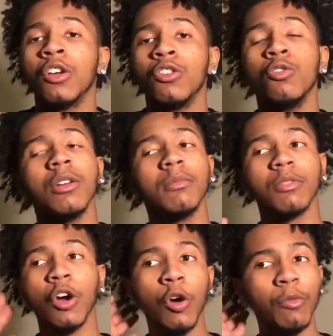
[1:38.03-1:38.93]
You can
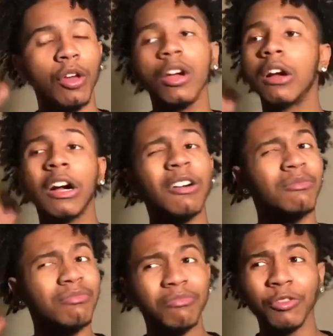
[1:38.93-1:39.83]
comb your hair
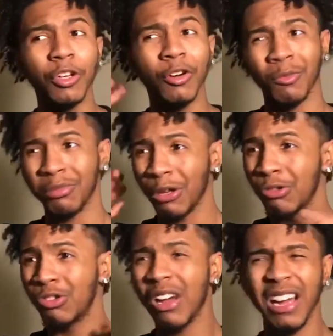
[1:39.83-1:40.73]
out, you know, blow
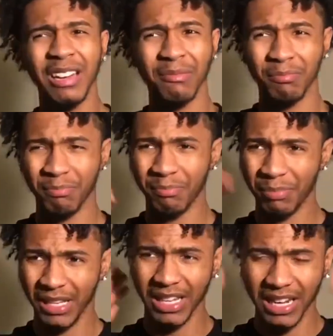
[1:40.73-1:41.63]
dry it,
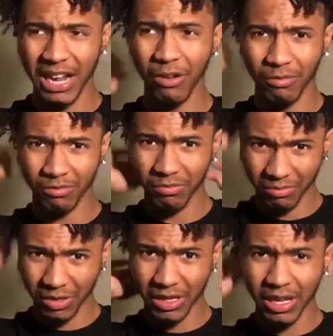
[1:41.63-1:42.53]
pick it out.
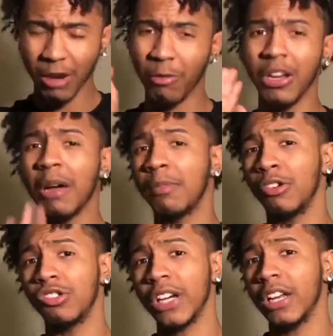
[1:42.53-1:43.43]
Well, not
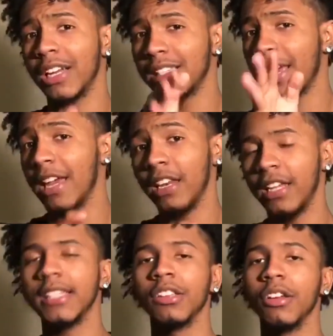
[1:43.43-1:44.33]
blow dry, that's adding
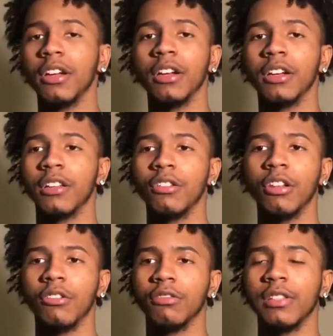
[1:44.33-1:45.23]
heat to your hair and, you
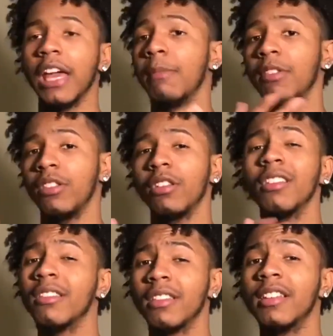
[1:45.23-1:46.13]
know, damaging,
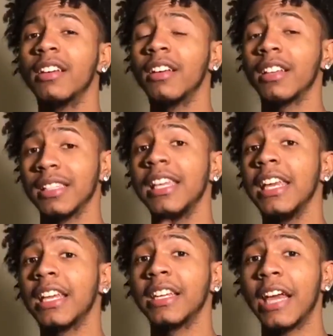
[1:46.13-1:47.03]
because heat
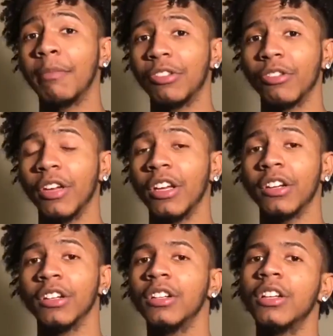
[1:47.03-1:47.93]
can damage your hair.